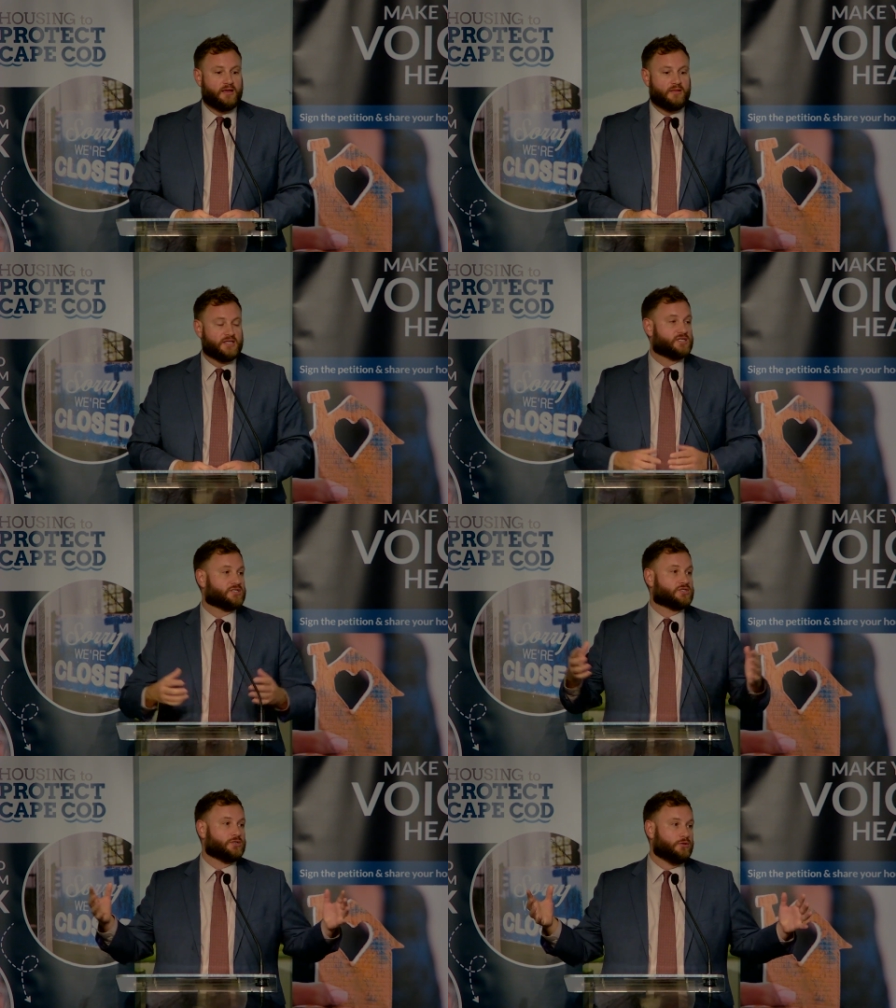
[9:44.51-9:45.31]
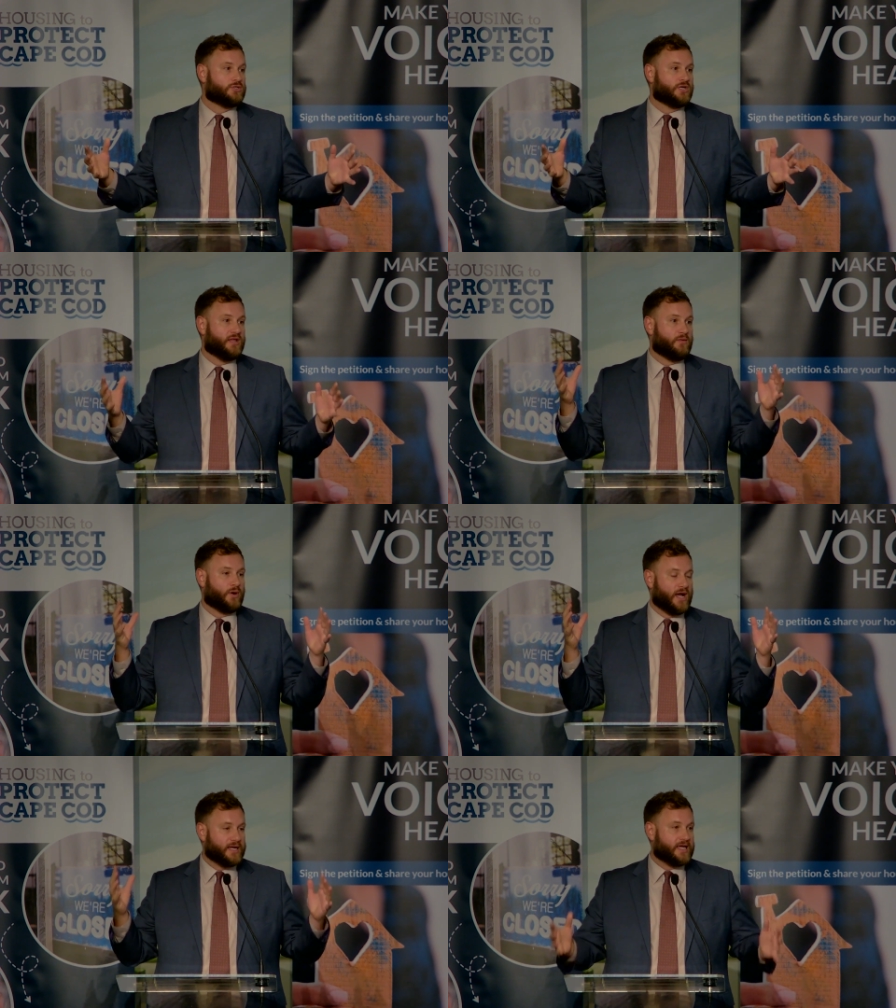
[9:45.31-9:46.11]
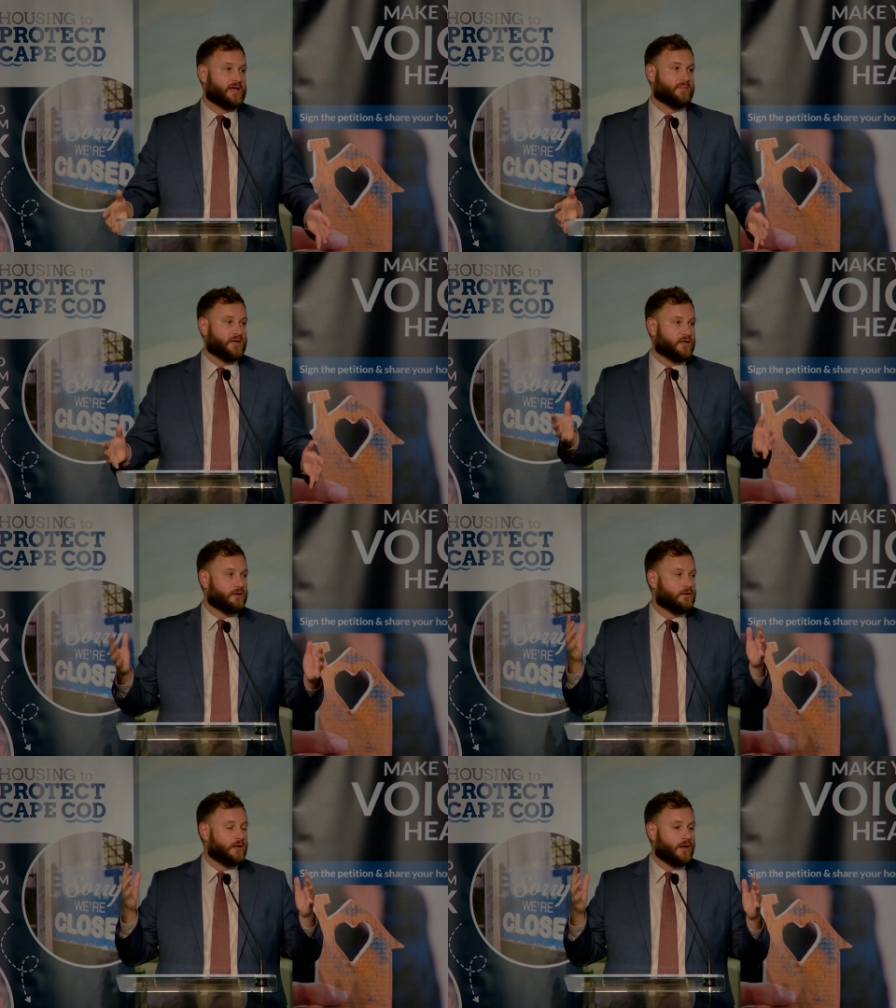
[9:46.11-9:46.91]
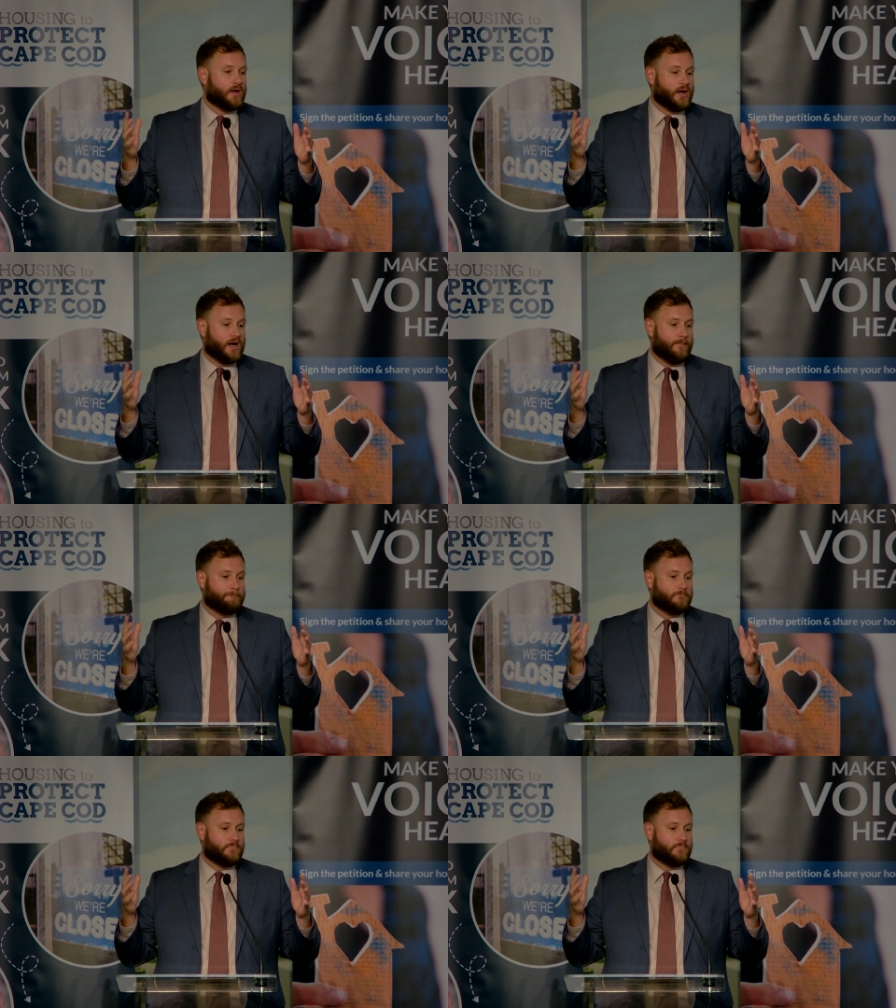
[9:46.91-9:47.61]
This is a solution that when I came in, and